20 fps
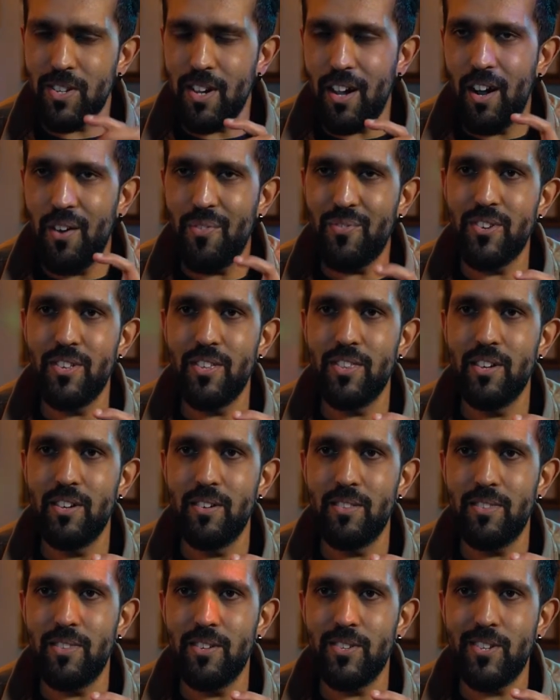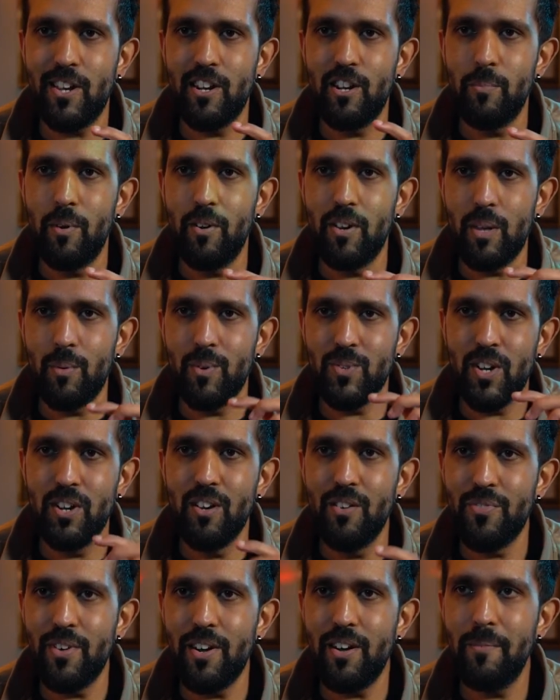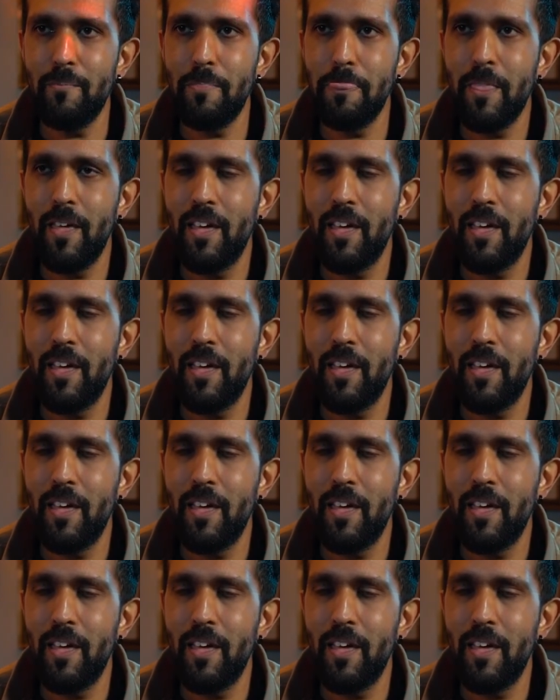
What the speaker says: after the ceremony was over,